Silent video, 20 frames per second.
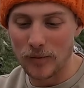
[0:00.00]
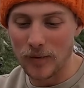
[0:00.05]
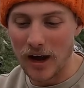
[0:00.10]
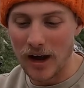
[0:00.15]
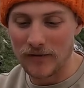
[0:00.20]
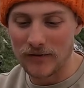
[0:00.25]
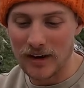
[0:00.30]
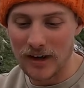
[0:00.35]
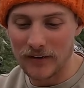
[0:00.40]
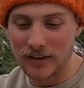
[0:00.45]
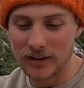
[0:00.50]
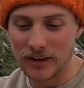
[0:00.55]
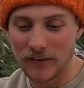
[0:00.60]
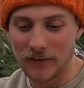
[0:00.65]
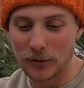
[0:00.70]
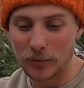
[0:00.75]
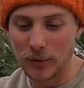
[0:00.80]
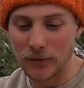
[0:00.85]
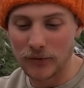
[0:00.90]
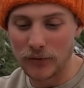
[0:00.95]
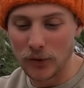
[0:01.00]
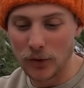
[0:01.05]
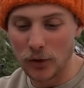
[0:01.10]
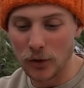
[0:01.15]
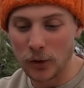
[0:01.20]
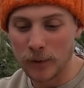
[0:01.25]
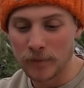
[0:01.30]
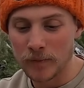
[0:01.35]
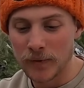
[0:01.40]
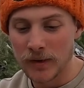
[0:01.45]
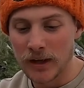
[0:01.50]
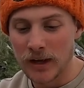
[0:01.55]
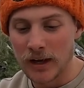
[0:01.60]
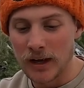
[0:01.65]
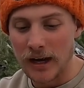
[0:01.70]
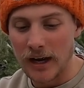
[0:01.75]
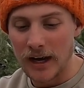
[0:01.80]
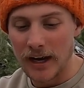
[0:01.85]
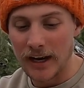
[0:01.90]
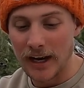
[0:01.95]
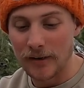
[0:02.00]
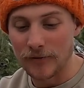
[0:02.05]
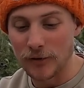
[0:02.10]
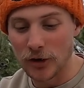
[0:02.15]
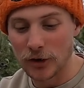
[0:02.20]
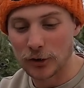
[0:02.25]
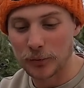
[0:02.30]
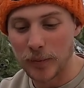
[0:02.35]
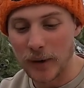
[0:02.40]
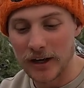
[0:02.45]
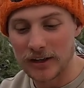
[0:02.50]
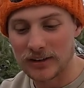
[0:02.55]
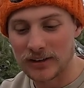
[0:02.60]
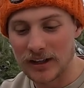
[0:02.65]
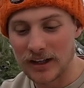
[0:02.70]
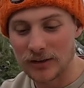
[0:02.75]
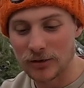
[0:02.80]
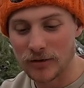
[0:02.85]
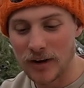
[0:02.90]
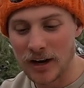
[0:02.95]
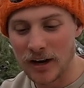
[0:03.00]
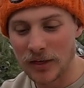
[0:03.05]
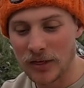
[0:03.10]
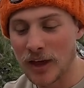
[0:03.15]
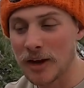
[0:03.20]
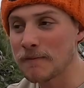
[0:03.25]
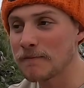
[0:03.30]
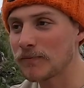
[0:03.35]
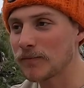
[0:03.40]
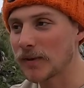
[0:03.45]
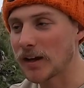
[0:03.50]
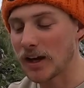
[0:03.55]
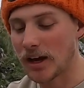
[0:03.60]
I've never done this before, and I've not spiced these or anything.